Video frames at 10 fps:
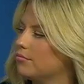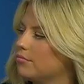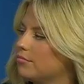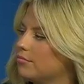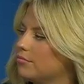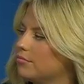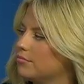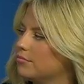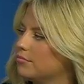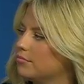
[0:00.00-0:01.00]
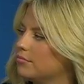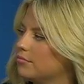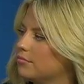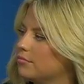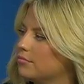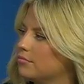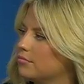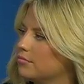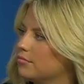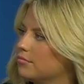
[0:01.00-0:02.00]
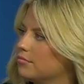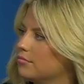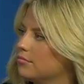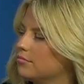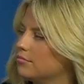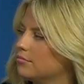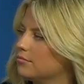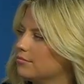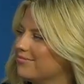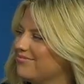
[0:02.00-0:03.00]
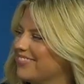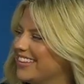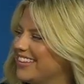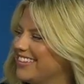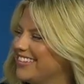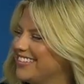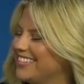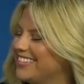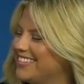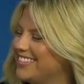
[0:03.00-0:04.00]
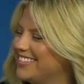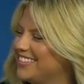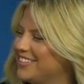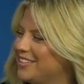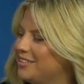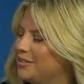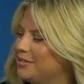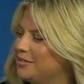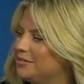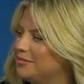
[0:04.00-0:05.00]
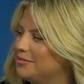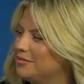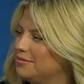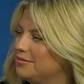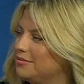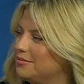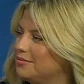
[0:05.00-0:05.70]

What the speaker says: This person isn't speaking.